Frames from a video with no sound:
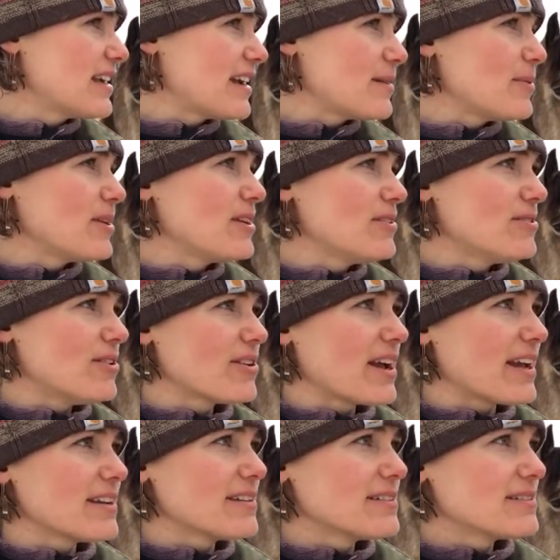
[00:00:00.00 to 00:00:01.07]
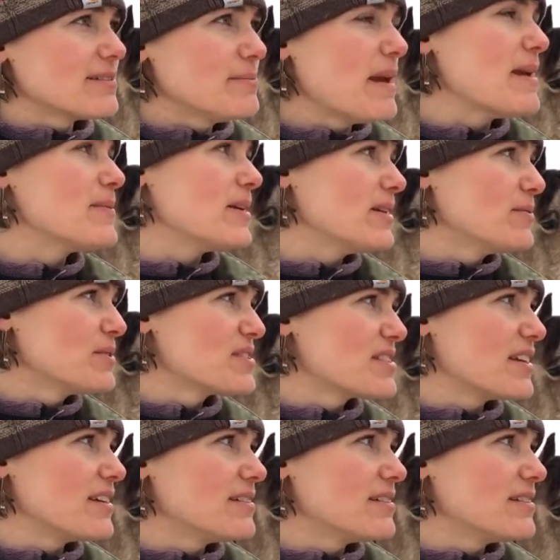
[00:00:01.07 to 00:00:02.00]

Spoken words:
I got to bring you? Okay. Maybe. We'll see.